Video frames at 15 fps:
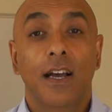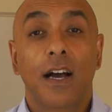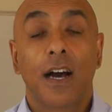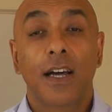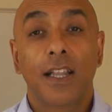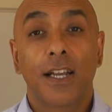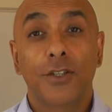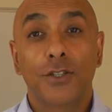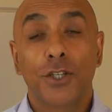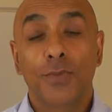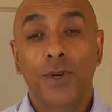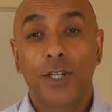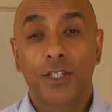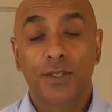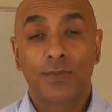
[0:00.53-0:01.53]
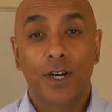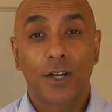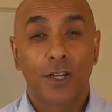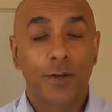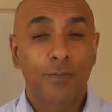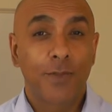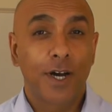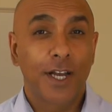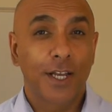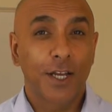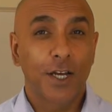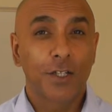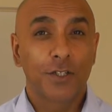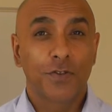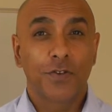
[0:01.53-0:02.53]
Hi there, it's Umesh Damania, mind
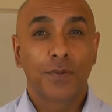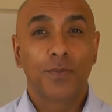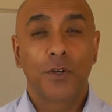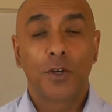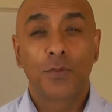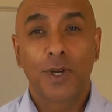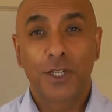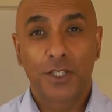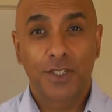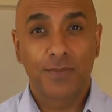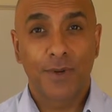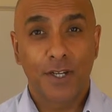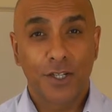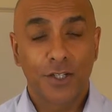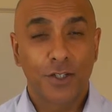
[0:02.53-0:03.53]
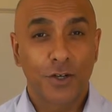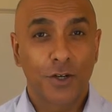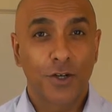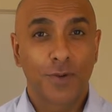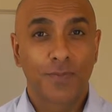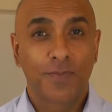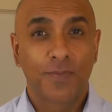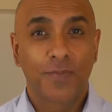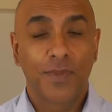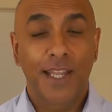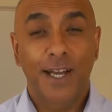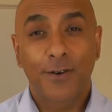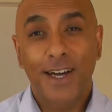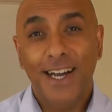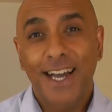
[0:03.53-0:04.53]
coach from umeshdamania.com.
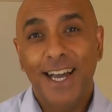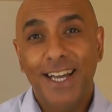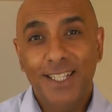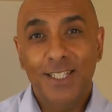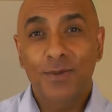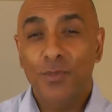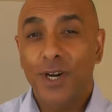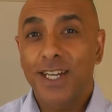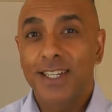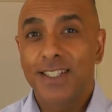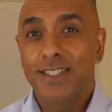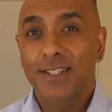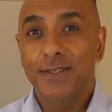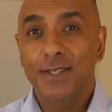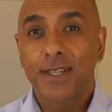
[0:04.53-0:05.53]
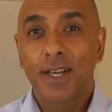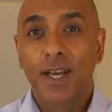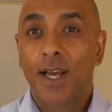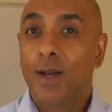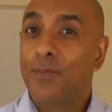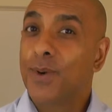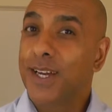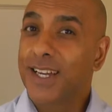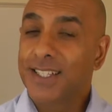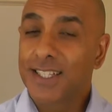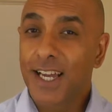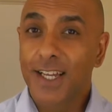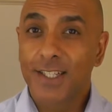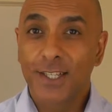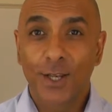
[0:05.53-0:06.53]
Now, I hate to break it to you, but it
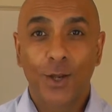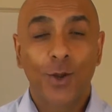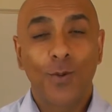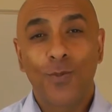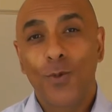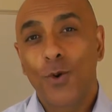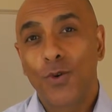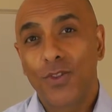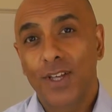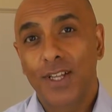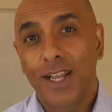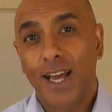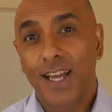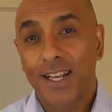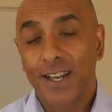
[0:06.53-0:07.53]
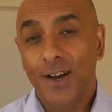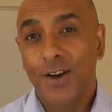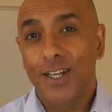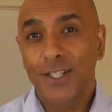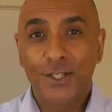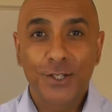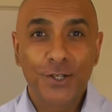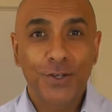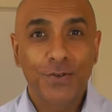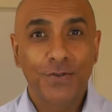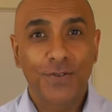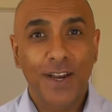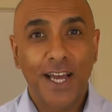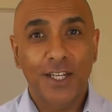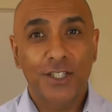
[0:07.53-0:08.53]
takes a lot more than a nice new
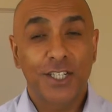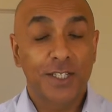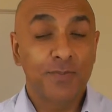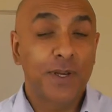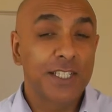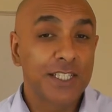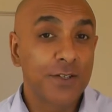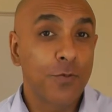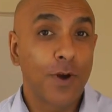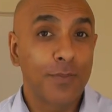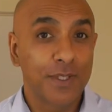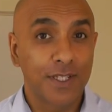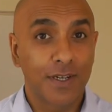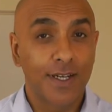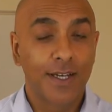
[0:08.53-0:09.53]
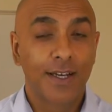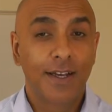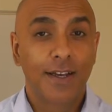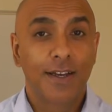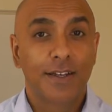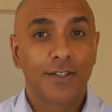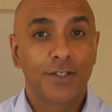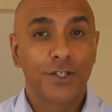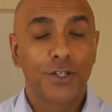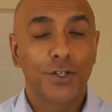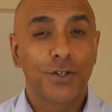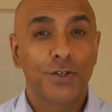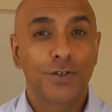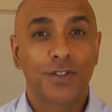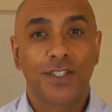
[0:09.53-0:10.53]
flash expensive website
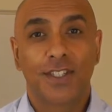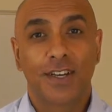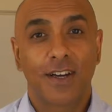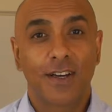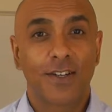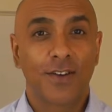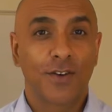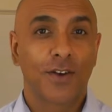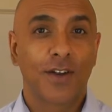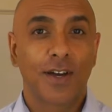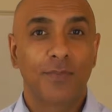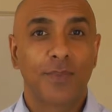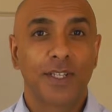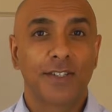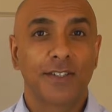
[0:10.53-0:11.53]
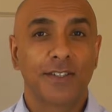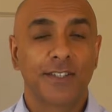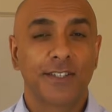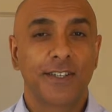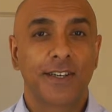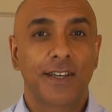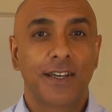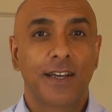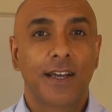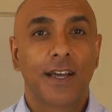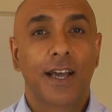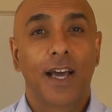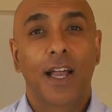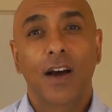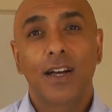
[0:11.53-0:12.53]
to start an online business.
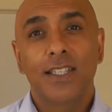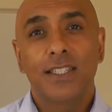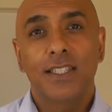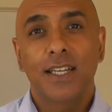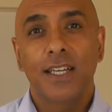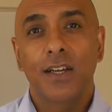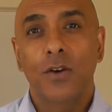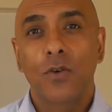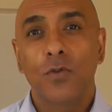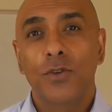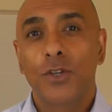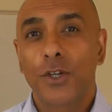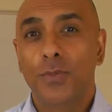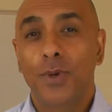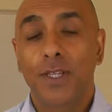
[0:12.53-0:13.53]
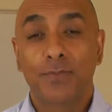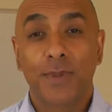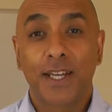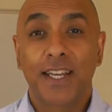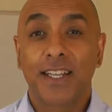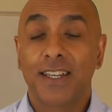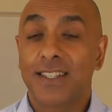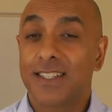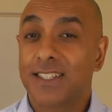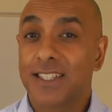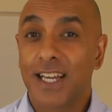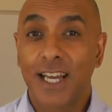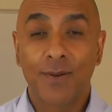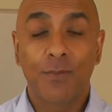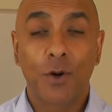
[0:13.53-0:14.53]
And I see all newbies making the
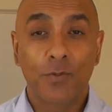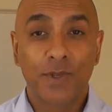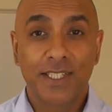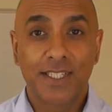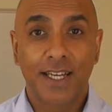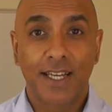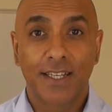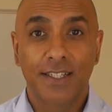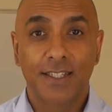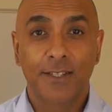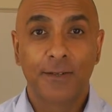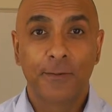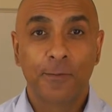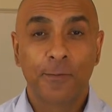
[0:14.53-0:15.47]
same old mistakes.